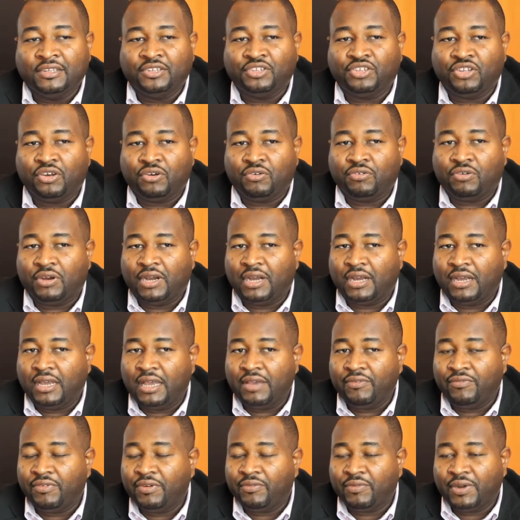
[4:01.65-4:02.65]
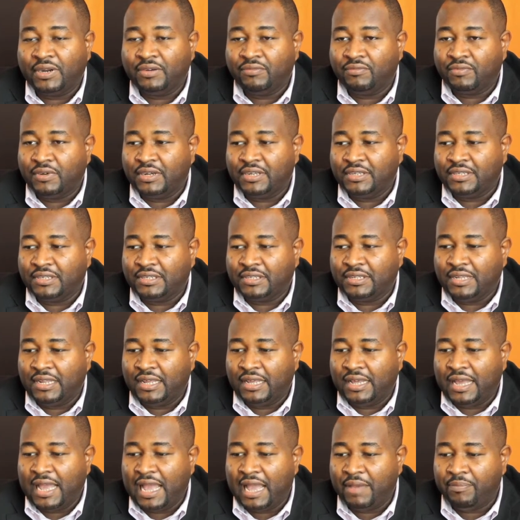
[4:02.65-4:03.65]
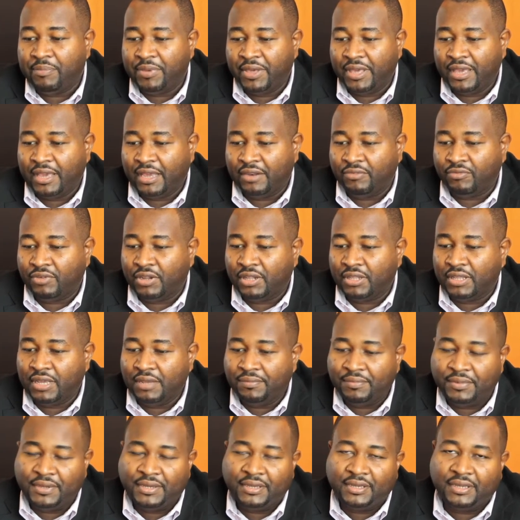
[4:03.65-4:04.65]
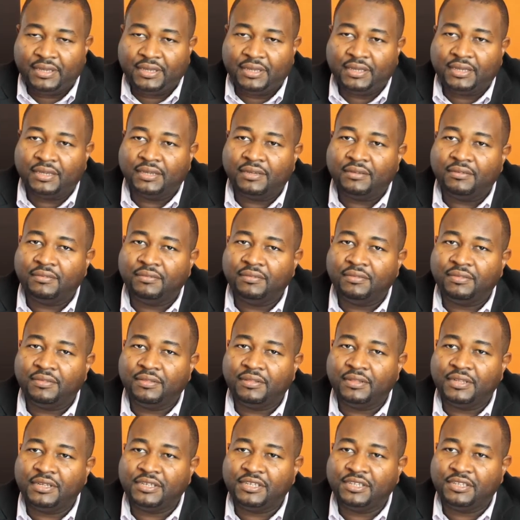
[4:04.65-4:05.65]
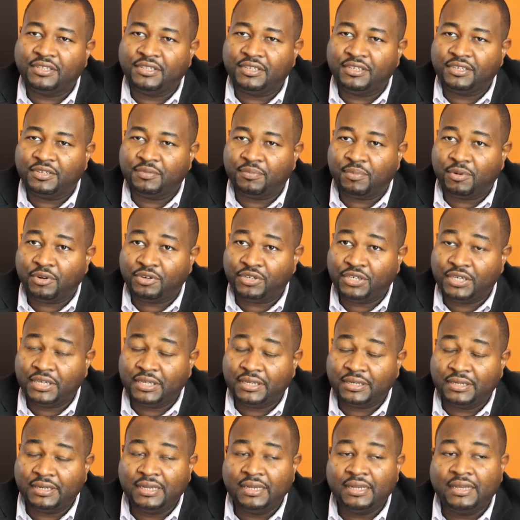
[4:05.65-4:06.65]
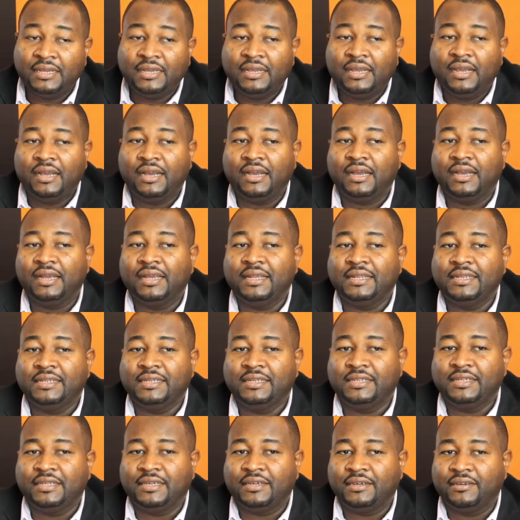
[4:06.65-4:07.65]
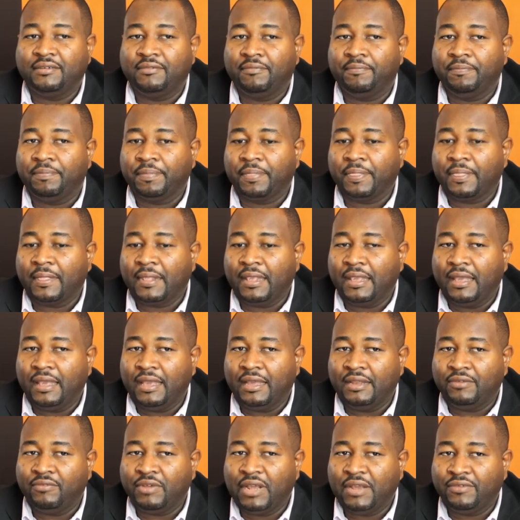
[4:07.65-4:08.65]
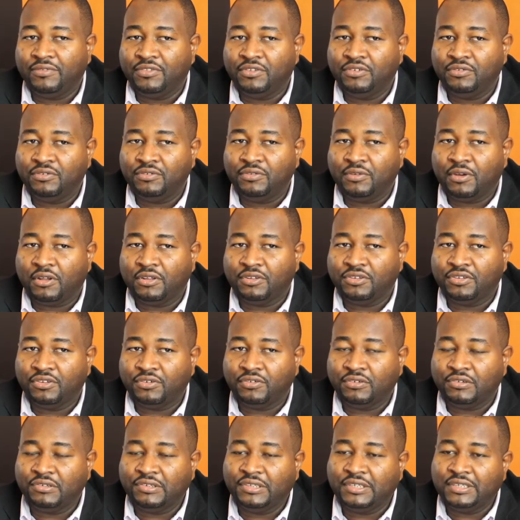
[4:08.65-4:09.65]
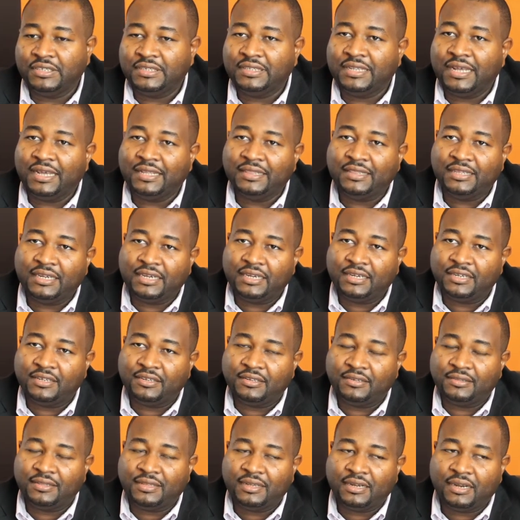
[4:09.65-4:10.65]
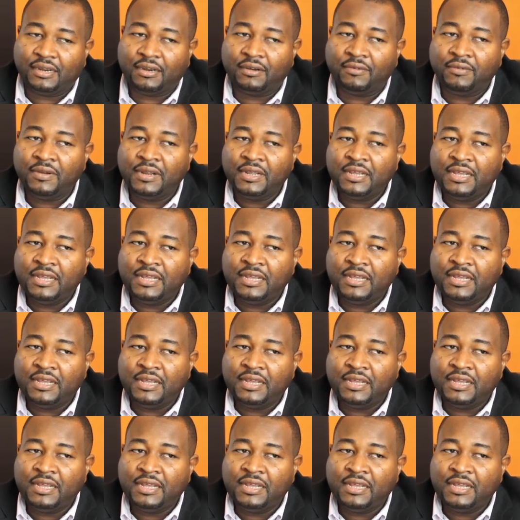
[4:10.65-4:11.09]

So everyone was happy and welcoming this project, and we have to also consider that there are